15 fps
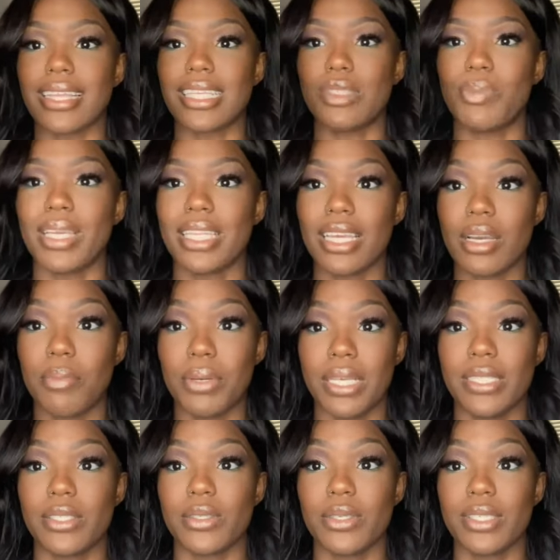got this big thing of
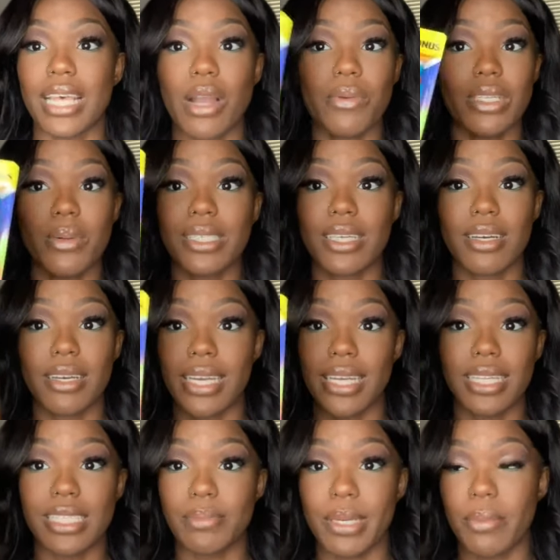pencils. I really wasn't gonna
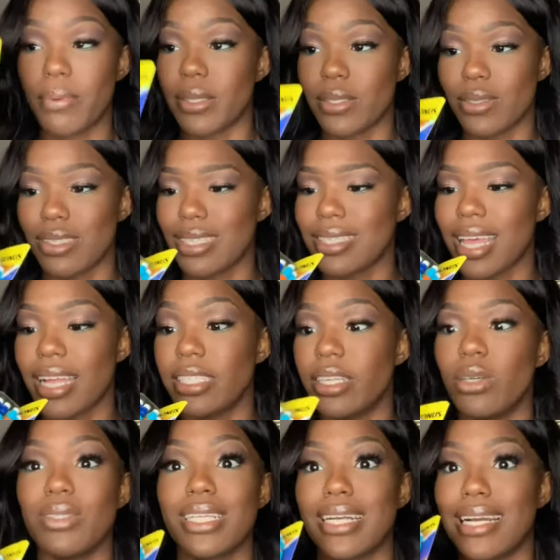get this many pencils because I
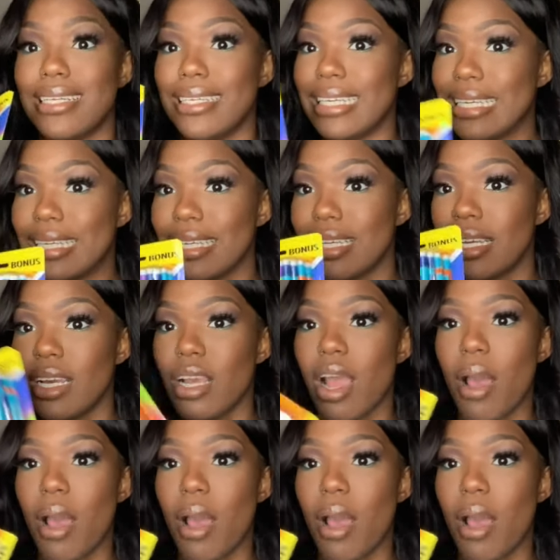don't think I need it.